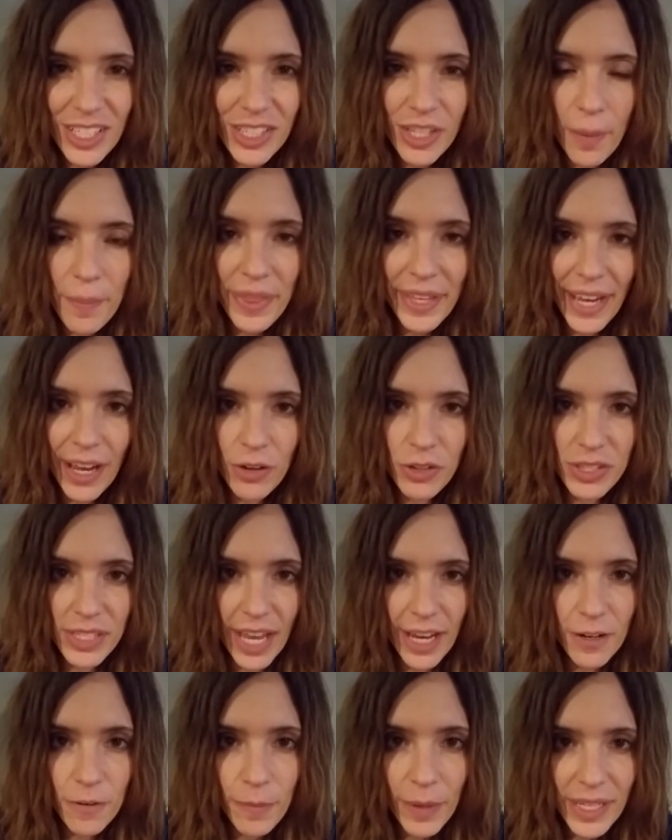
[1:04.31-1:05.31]
something
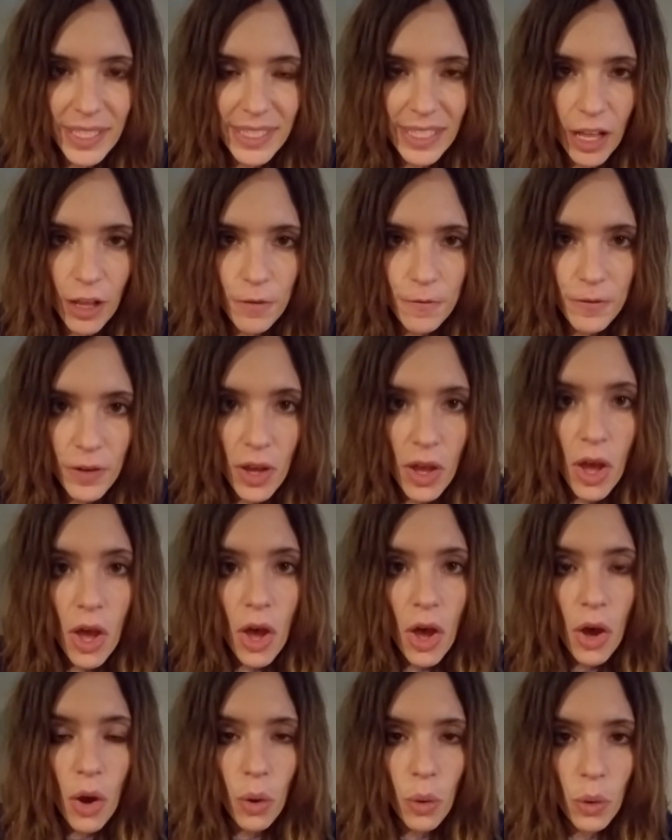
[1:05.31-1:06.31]
outside of myself
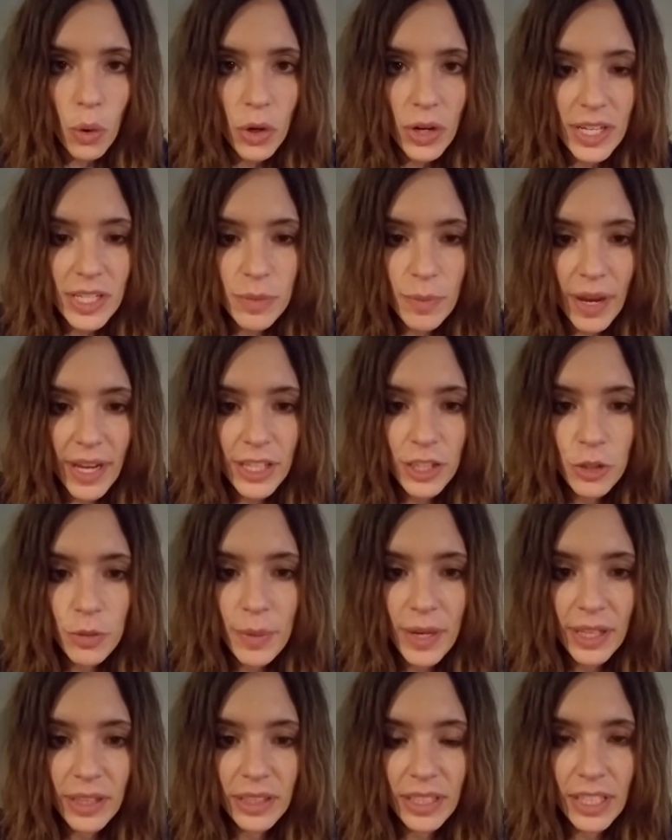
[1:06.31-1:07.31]
or is my
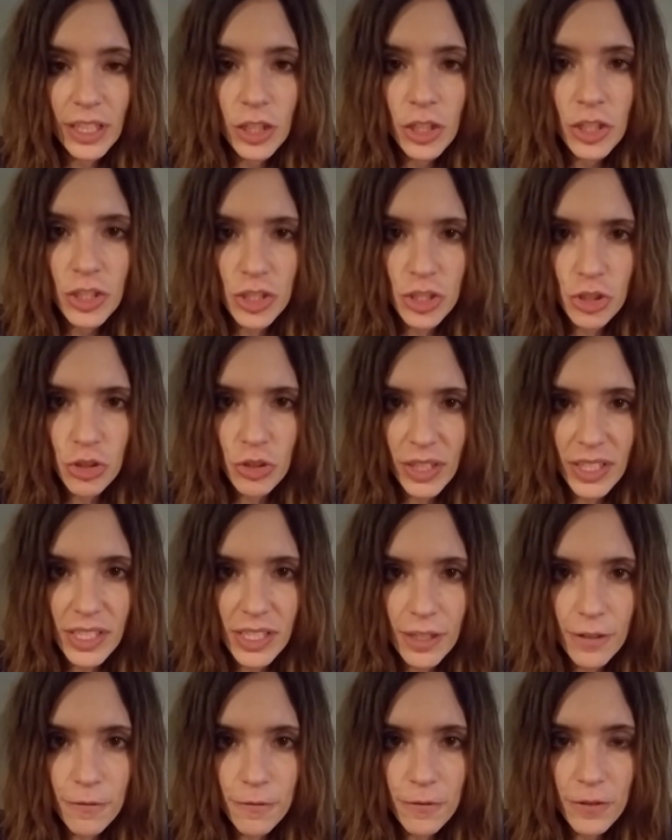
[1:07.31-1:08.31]
humility
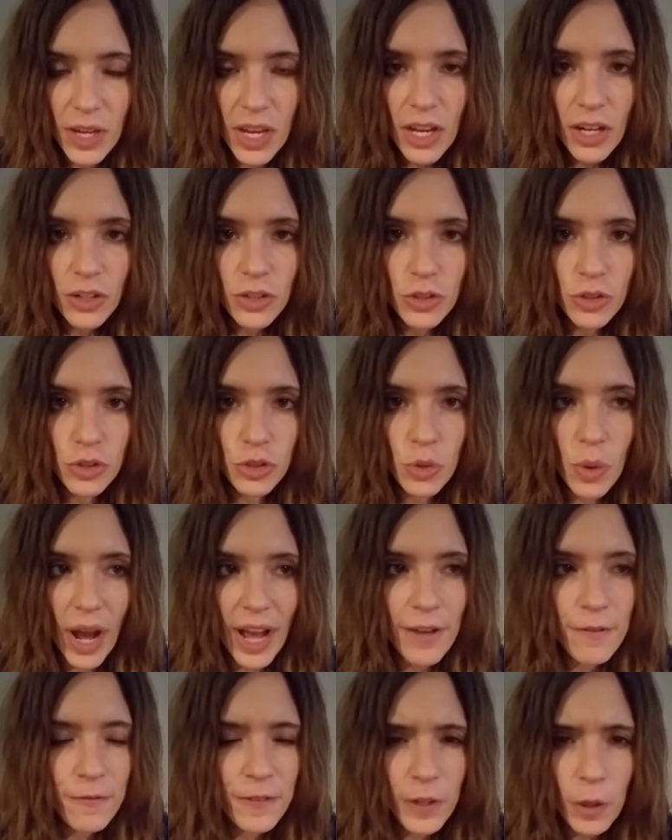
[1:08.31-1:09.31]
constrictive do
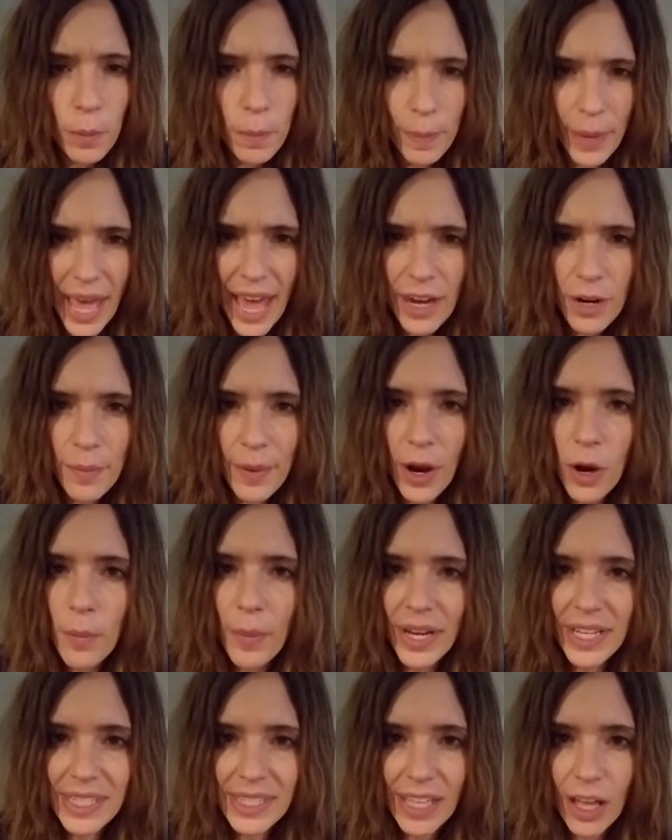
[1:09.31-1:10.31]
i feel bad about
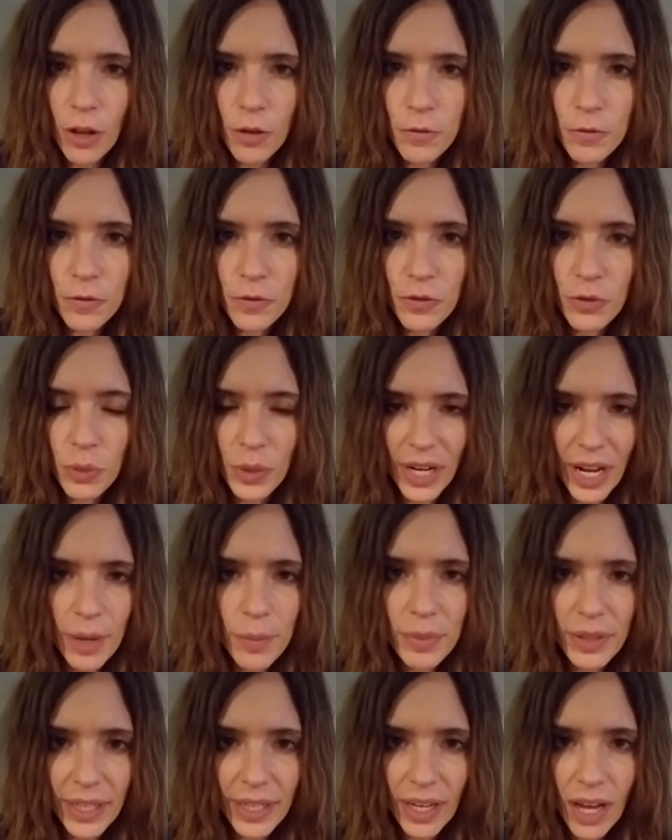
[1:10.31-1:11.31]
myself when i'm
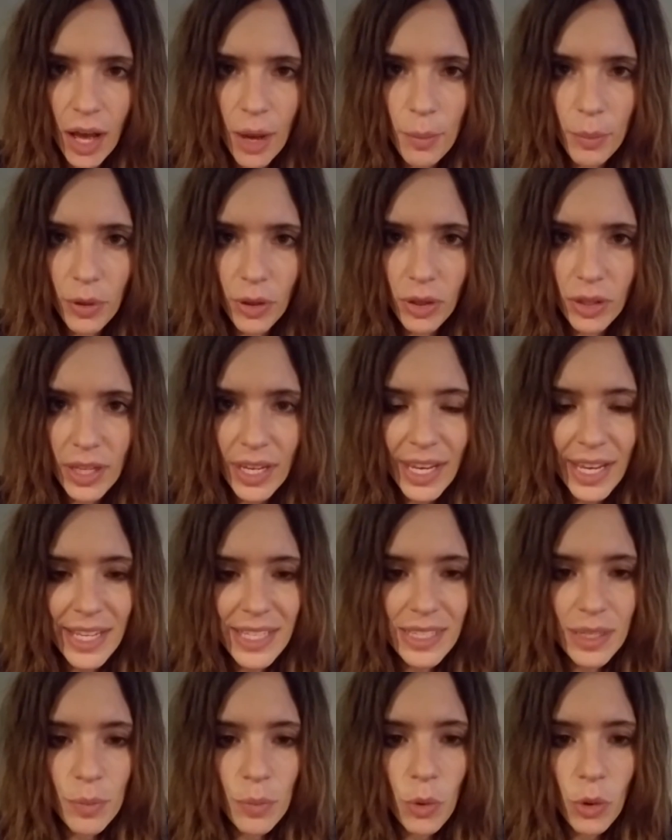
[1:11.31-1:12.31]
being humble
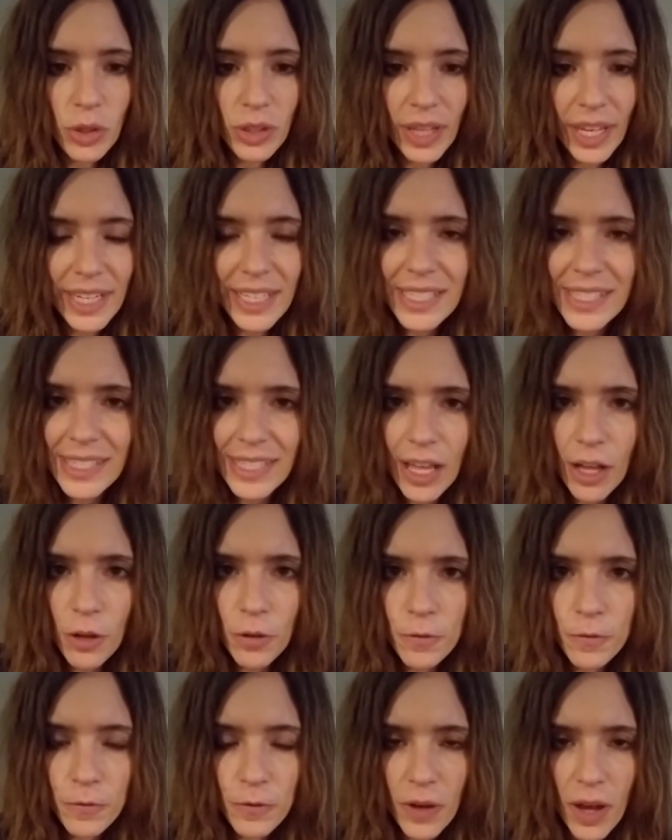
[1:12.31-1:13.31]
is it more like
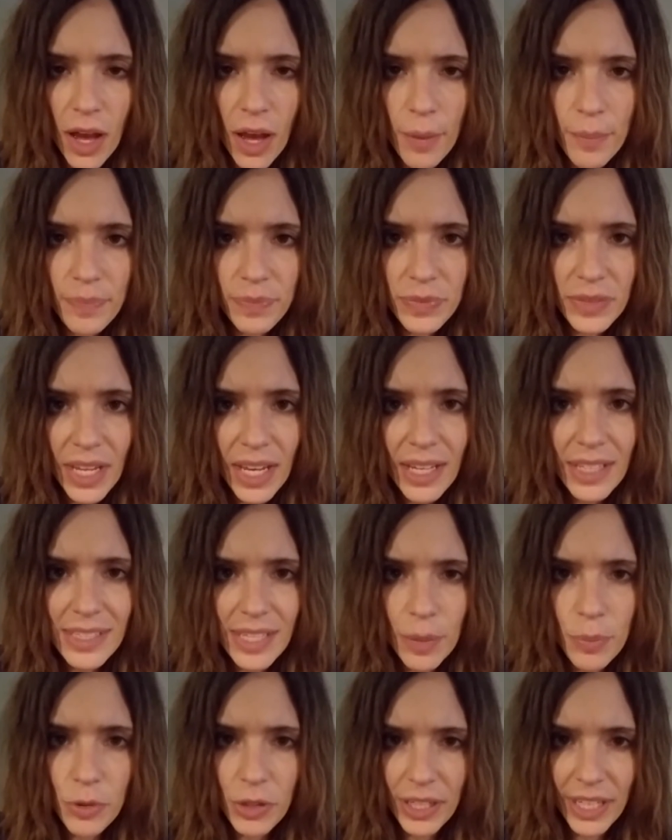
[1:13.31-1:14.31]
self um,
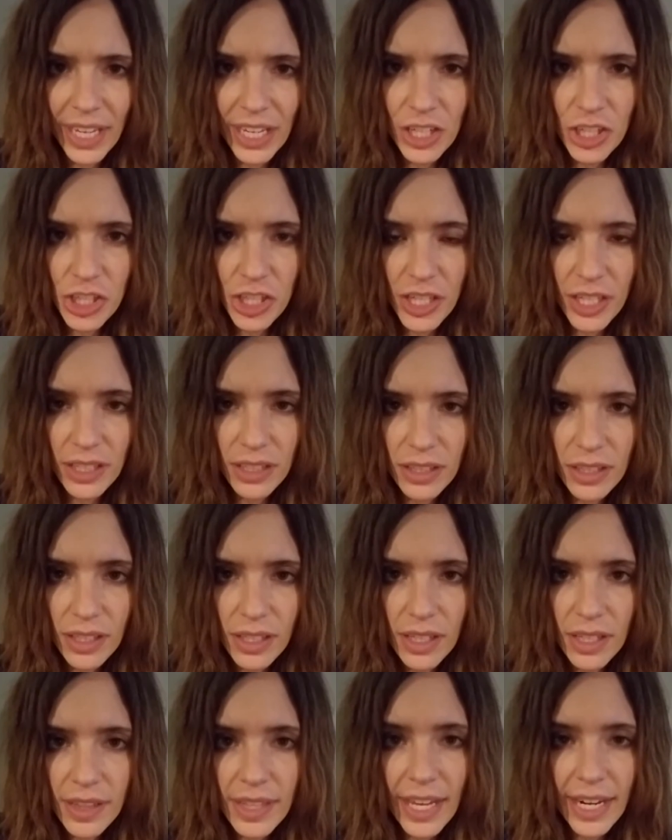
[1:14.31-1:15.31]
deprecation
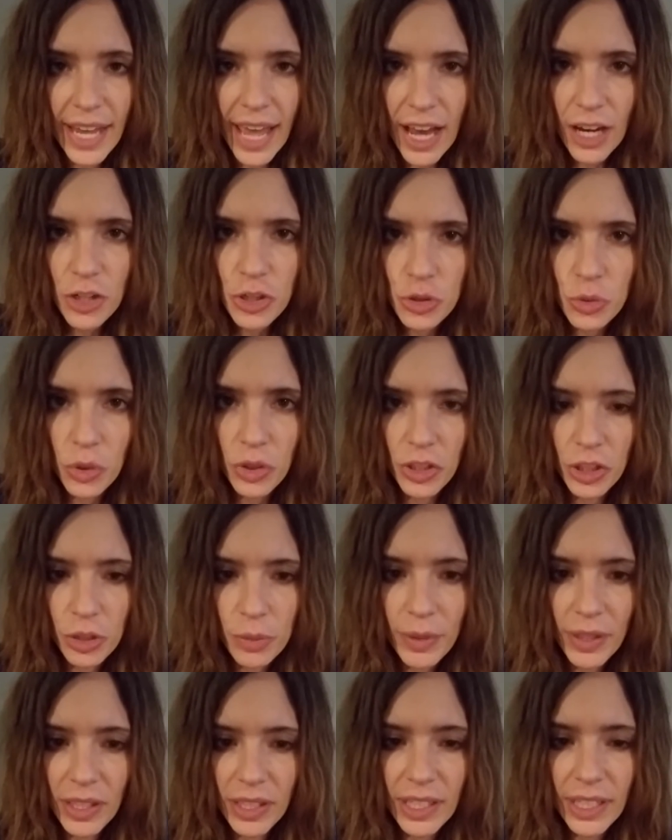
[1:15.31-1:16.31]
than actual
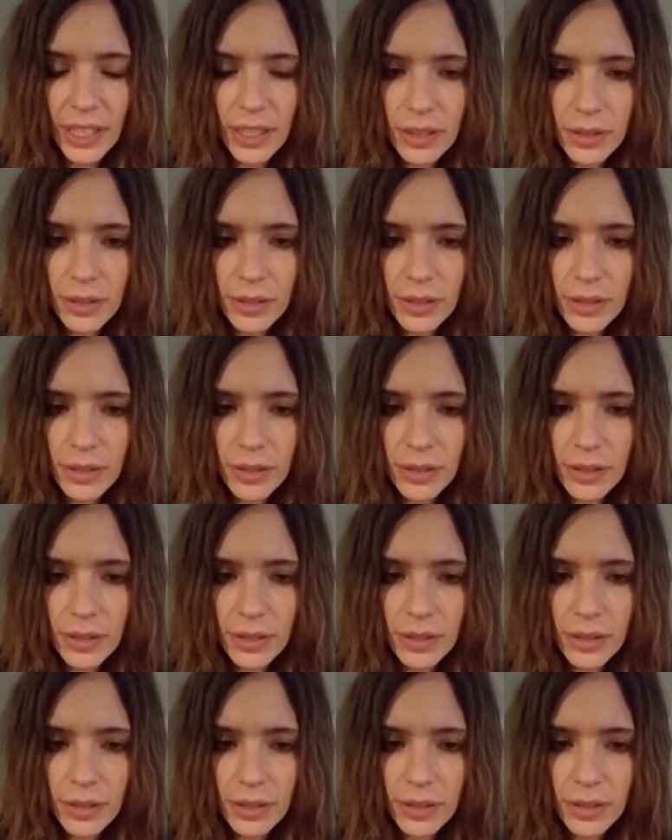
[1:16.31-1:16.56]
humility